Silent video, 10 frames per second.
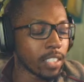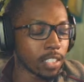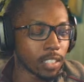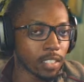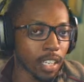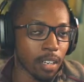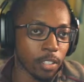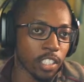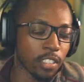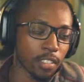inch this time, or
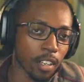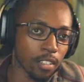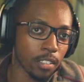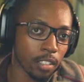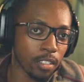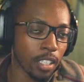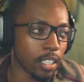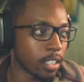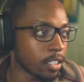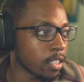you can just call it the 13
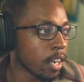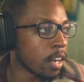inch.